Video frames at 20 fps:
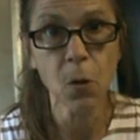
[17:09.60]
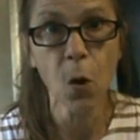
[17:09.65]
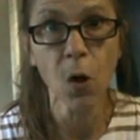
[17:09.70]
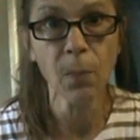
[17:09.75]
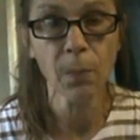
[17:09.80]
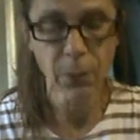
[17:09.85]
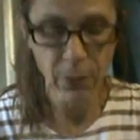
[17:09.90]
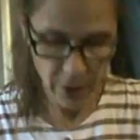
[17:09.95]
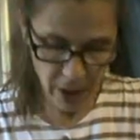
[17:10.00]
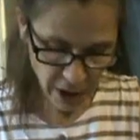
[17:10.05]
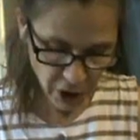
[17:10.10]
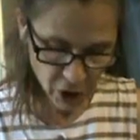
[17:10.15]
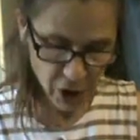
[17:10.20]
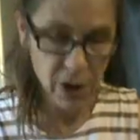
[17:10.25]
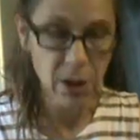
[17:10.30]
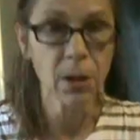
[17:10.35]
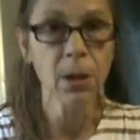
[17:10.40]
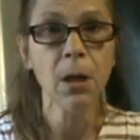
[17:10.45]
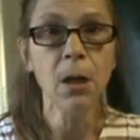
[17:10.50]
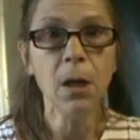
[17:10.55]
the
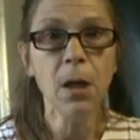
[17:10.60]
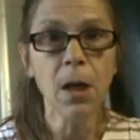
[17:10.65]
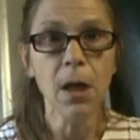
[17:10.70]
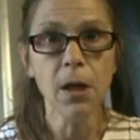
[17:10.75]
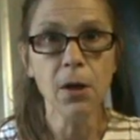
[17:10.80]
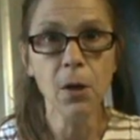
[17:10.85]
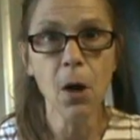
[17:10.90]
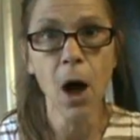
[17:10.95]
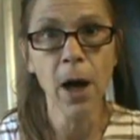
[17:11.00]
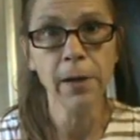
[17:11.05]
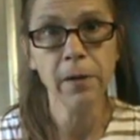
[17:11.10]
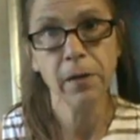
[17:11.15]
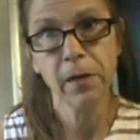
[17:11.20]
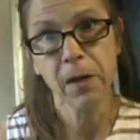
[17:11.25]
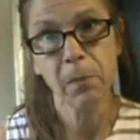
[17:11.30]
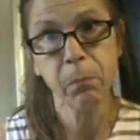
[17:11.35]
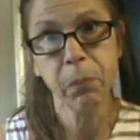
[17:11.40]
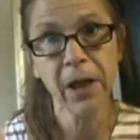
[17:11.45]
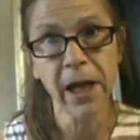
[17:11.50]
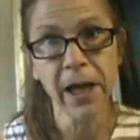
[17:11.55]
corporation and not the